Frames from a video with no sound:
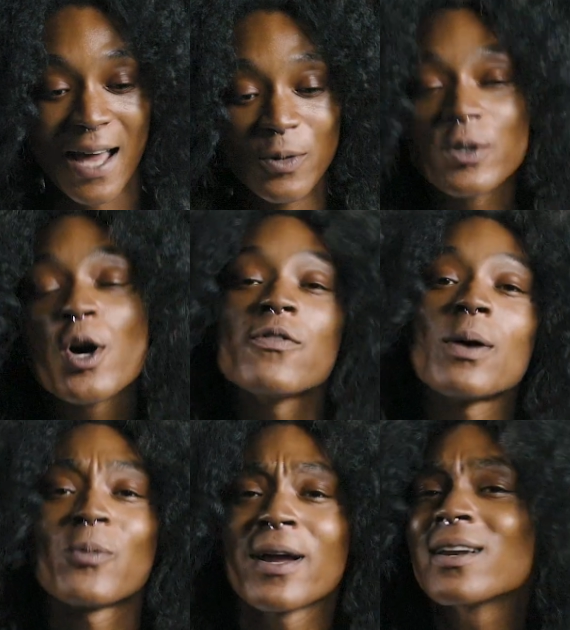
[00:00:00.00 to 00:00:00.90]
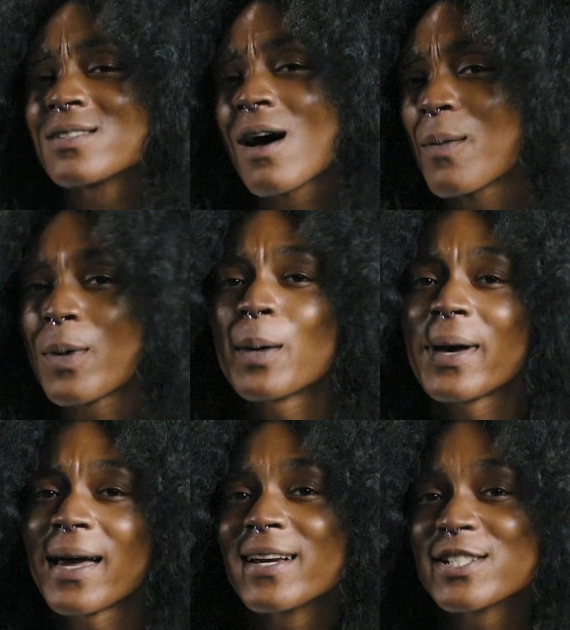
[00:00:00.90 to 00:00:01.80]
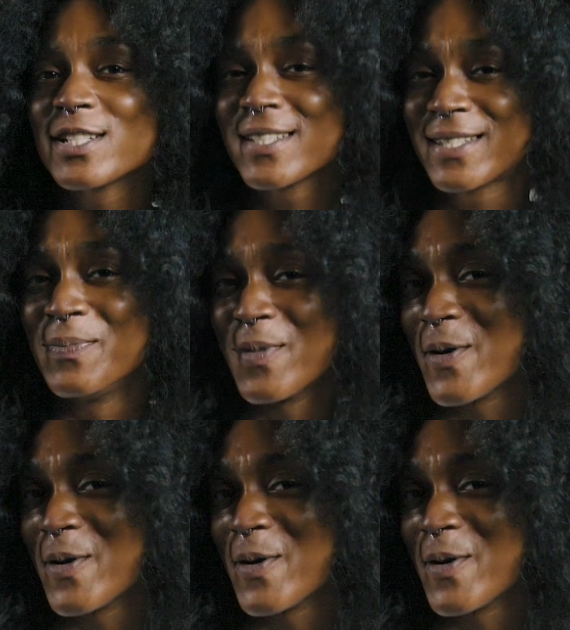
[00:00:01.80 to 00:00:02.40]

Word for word: I don't know if I'm ready to talk about my ashiest